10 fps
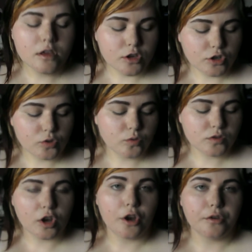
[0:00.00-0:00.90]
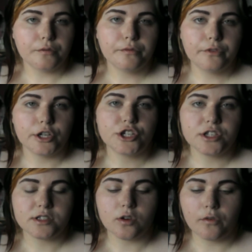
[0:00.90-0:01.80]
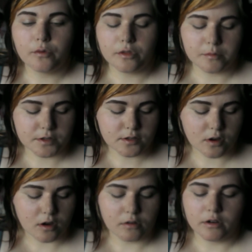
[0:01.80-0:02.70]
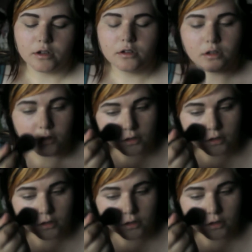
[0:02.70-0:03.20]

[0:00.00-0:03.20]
You could also finish this off with mascara,